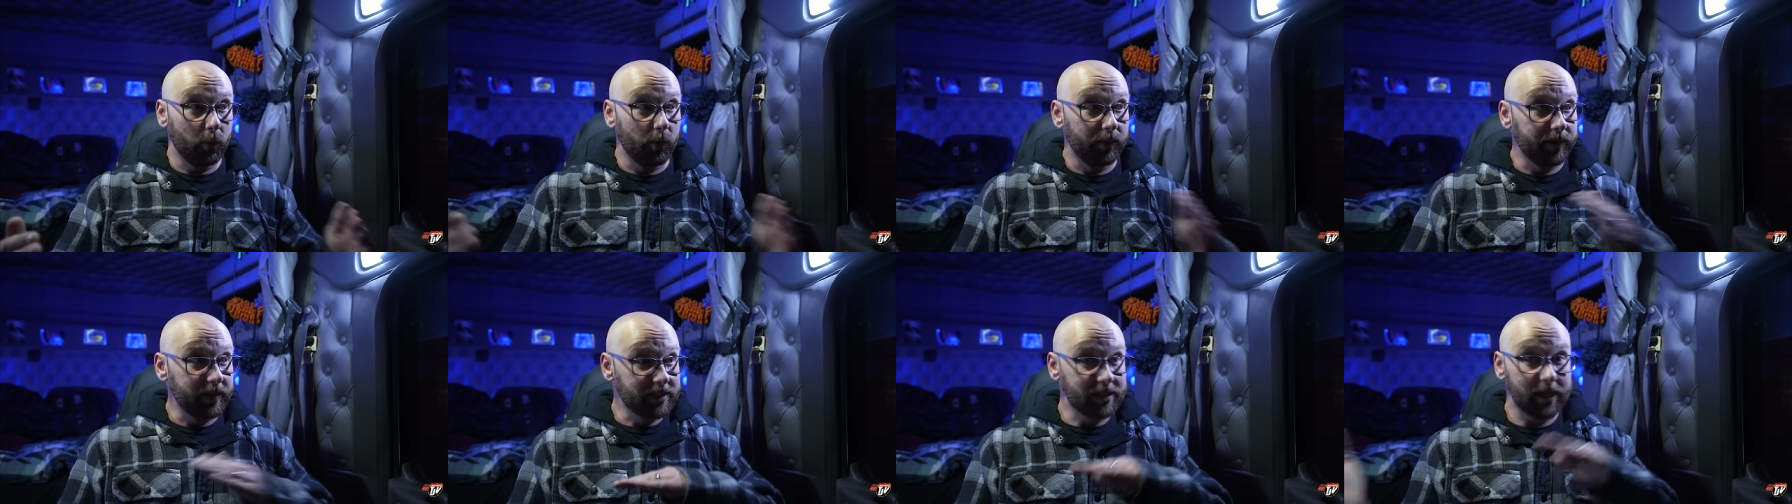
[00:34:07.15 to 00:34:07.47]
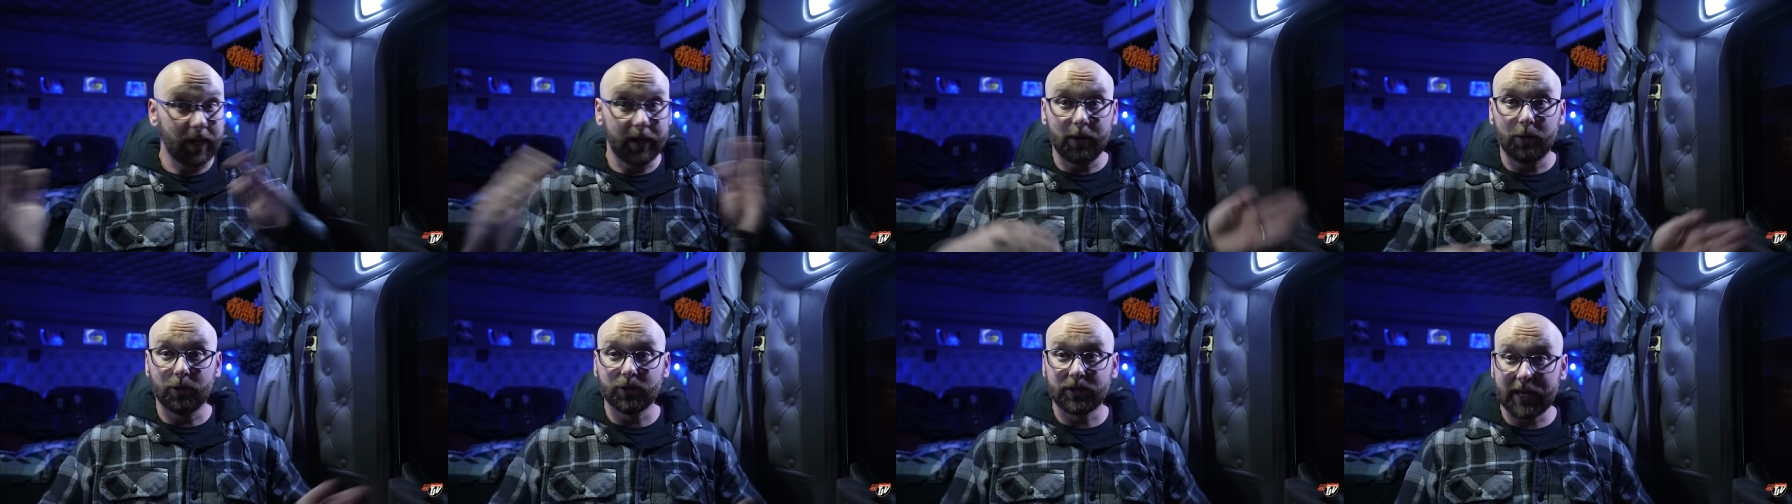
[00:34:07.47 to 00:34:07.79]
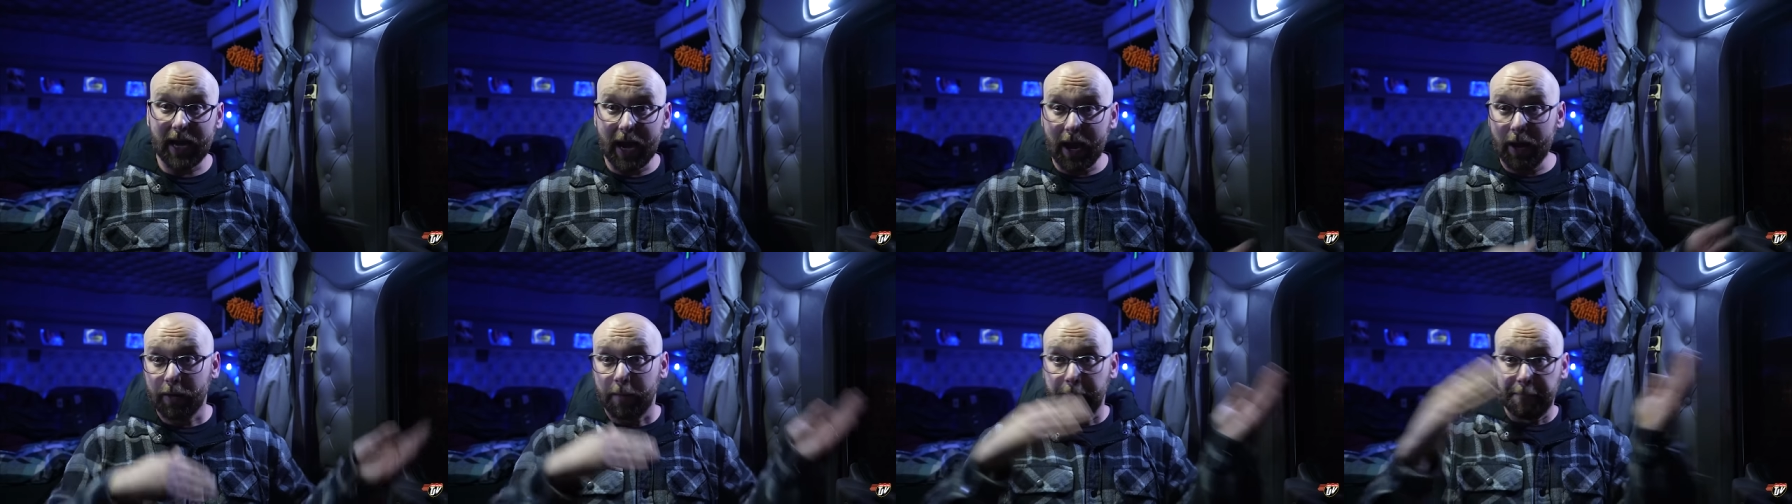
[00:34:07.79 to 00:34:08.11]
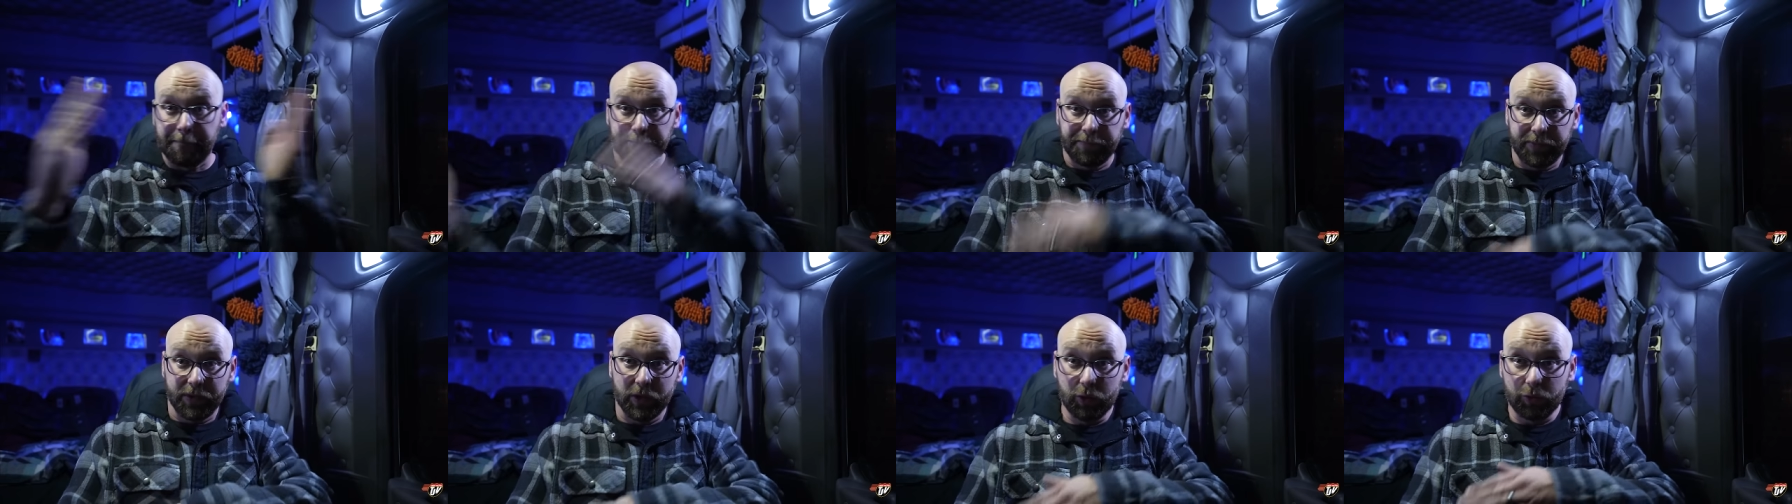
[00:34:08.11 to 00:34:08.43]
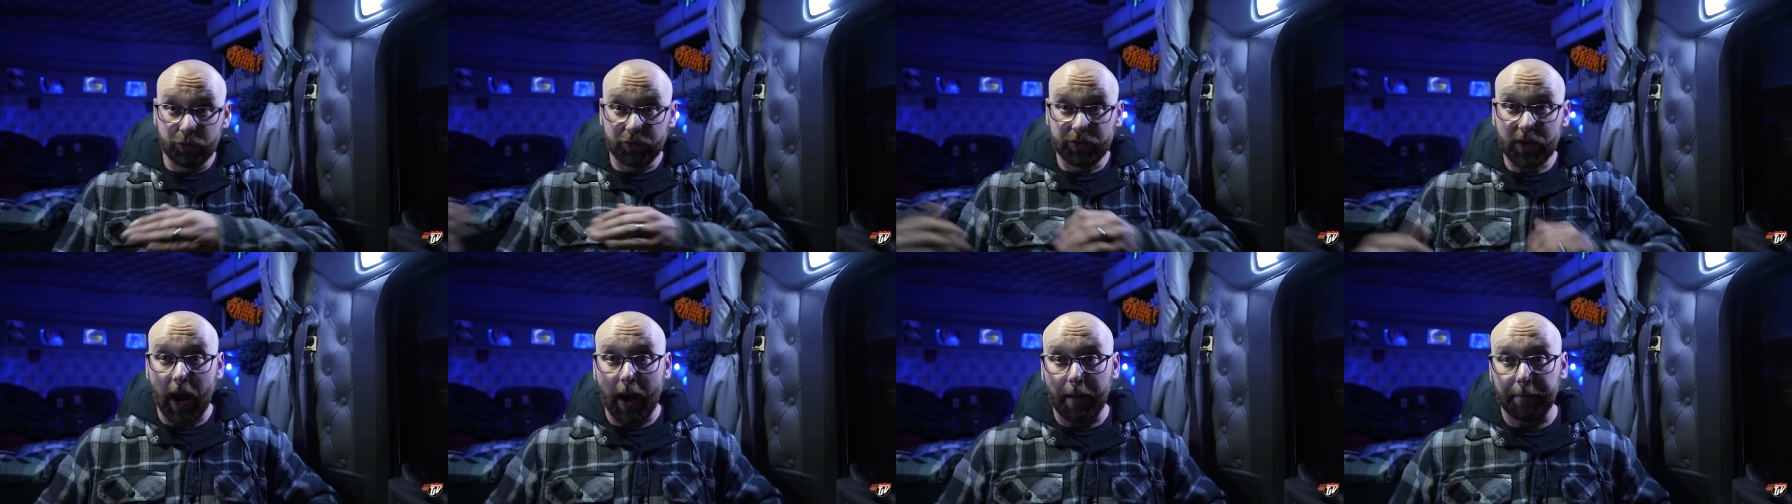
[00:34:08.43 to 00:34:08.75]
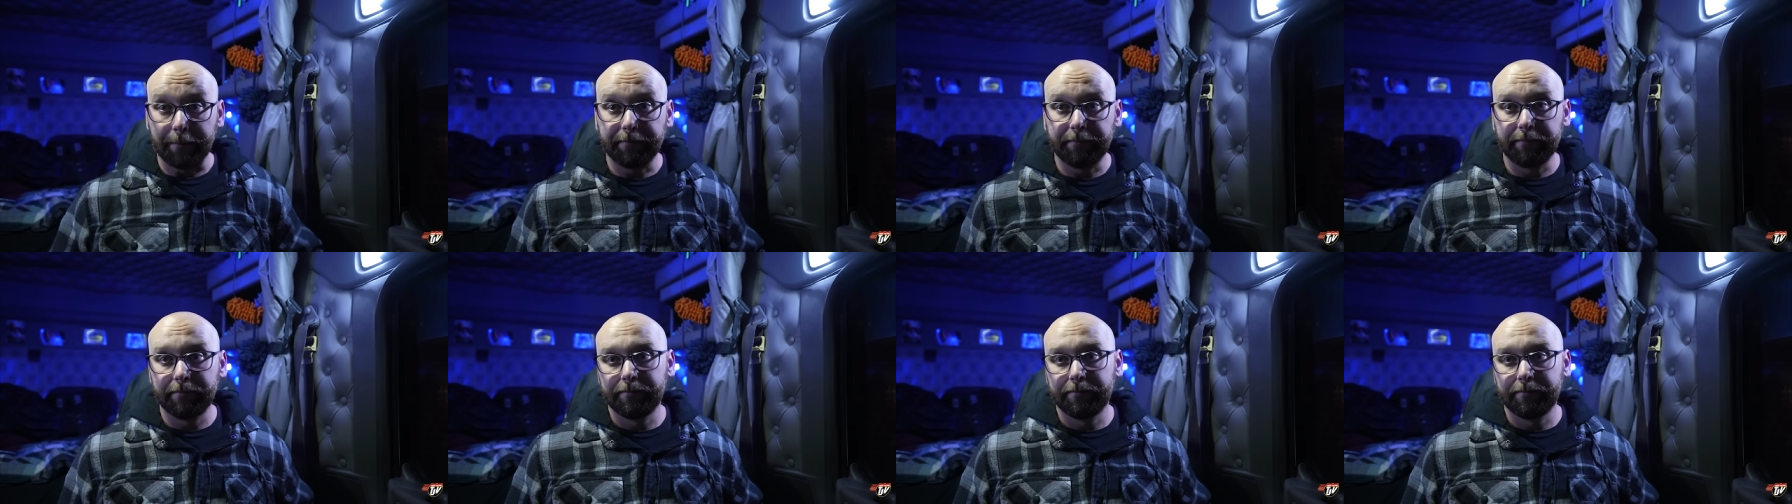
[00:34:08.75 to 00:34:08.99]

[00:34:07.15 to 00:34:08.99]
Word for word: When the sun goes down, you stop.